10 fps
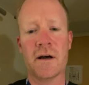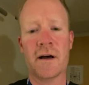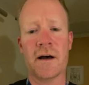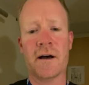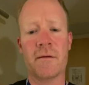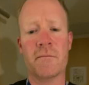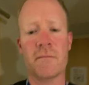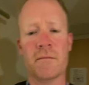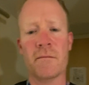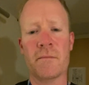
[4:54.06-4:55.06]

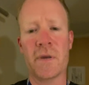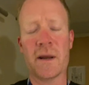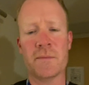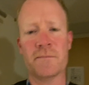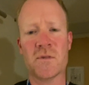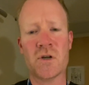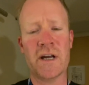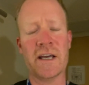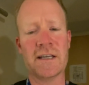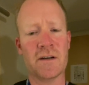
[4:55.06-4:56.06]
But I'm
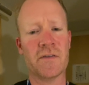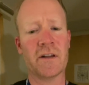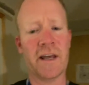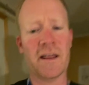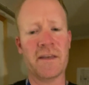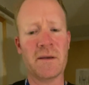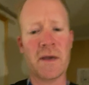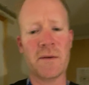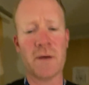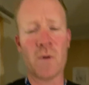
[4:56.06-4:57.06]
treating it differently, and I think
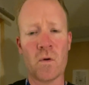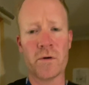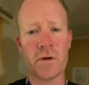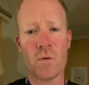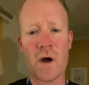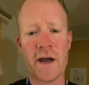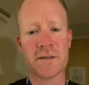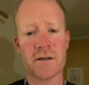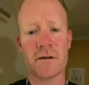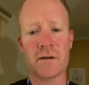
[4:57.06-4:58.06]
maybe I'm older or
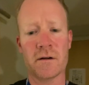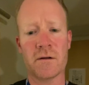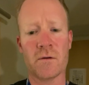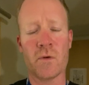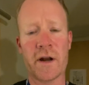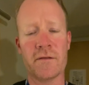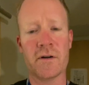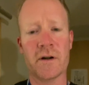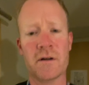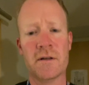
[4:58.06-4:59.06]
wiser or whatever.